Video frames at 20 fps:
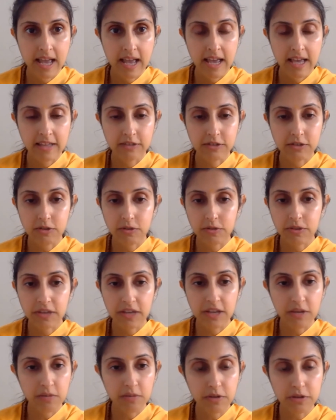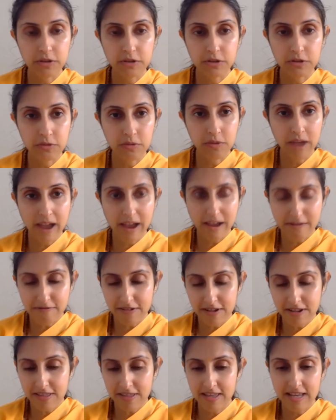And so they would do
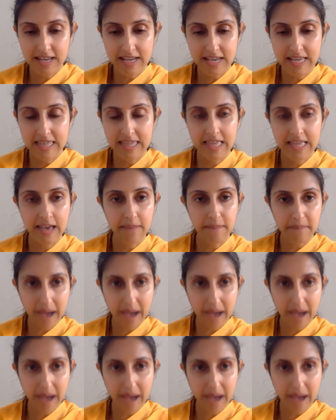everything in their